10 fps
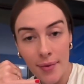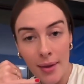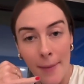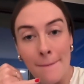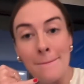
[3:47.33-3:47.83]

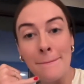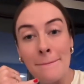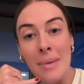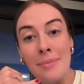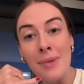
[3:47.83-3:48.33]

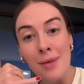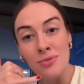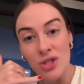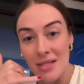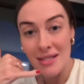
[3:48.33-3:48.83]
Me mum
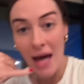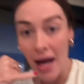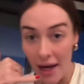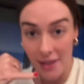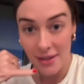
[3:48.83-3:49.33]
just
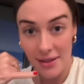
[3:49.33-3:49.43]
died.